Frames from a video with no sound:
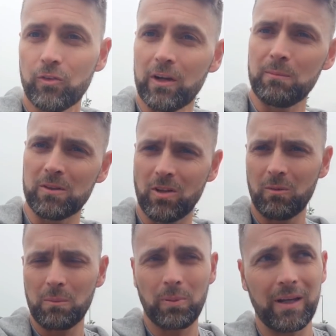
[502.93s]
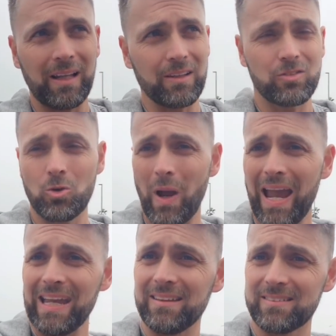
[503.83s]
Freddie McTominay played like 2
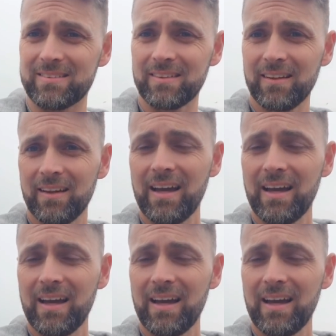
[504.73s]
8s.